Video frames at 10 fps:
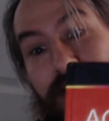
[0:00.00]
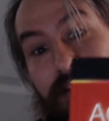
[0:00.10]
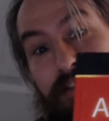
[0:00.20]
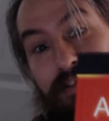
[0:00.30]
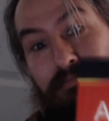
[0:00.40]

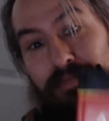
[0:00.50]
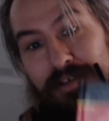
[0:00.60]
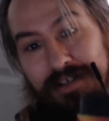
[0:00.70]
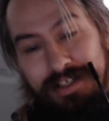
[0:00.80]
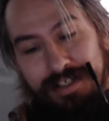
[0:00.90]
Now, this
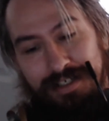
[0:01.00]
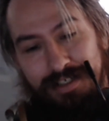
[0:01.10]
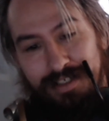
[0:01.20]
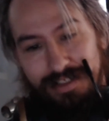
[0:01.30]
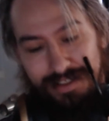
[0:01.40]
book
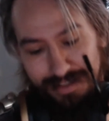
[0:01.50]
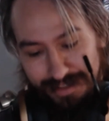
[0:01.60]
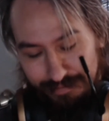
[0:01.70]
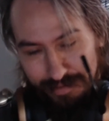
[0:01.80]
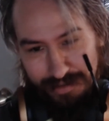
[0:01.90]

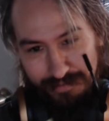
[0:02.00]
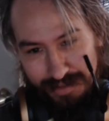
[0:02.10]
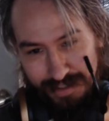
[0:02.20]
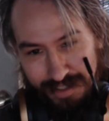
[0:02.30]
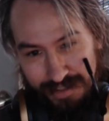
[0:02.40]

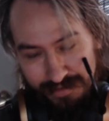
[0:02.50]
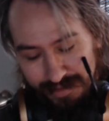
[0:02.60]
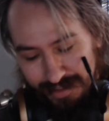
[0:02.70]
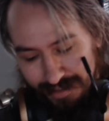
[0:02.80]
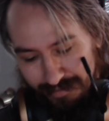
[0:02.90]
was
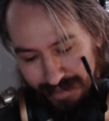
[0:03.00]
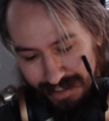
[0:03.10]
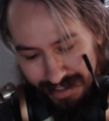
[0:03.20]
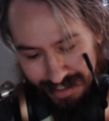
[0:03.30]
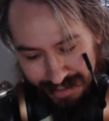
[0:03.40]
interesting to
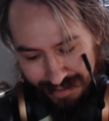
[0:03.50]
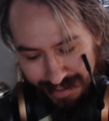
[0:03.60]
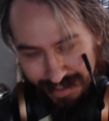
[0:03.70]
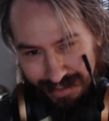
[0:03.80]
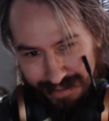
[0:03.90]
me, and
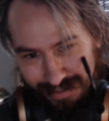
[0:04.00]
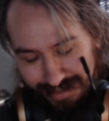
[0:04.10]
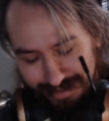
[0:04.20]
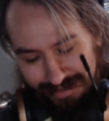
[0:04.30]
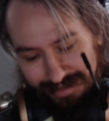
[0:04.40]

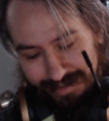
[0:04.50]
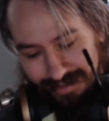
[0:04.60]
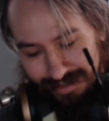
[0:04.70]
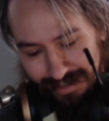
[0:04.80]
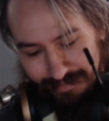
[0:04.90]

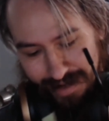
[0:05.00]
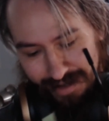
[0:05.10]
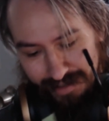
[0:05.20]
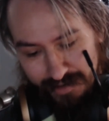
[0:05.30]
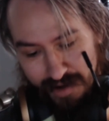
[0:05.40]
the
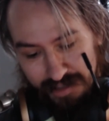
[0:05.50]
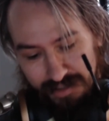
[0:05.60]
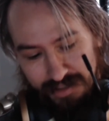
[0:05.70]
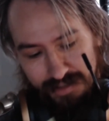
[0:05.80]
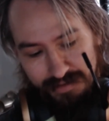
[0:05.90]
amount of
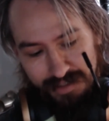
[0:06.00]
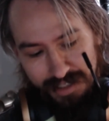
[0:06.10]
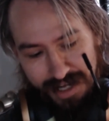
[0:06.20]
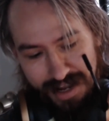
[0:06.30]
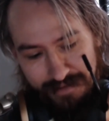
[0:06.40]
questions you can
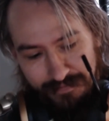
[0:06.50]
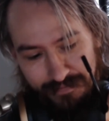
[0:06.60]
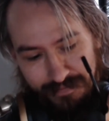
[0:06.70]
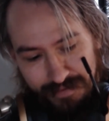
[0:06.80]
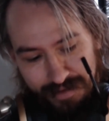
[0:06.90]

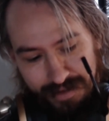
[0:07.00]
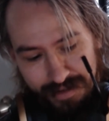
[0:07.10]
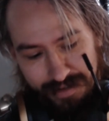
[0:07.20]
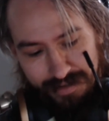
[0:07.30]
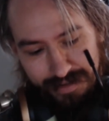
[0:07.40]
have
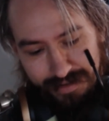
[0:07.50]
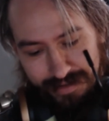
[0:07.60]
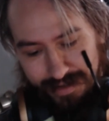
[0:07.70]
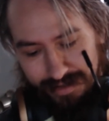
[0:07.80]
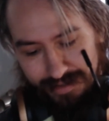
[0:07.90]

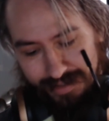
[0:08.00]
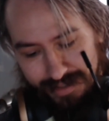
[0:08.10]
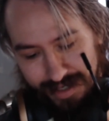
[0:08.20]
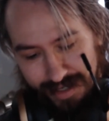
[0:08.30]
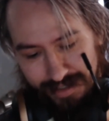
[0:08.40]

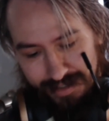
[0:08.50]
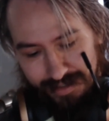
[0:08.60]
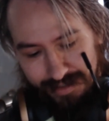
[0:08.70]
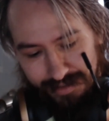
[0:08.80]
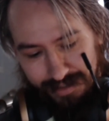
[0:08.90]
understanding
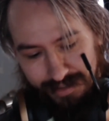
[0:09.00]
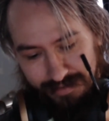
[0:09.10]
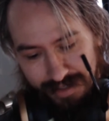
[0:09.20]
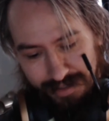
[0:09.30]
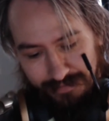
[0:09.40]

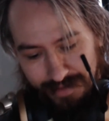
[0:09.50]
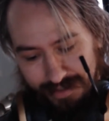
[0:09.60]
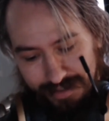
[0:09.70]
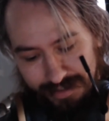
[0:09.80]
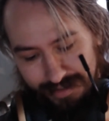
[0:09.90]
electronic
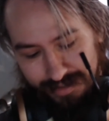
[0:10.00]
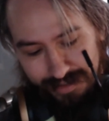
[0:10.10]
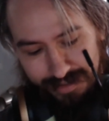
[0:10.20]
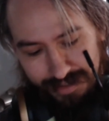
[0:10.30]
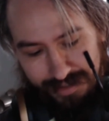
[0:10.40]
functions
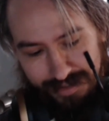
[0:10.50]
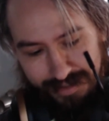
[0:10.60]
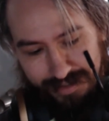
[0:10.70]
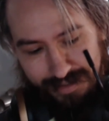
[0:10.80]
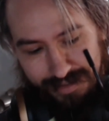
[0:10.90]
in this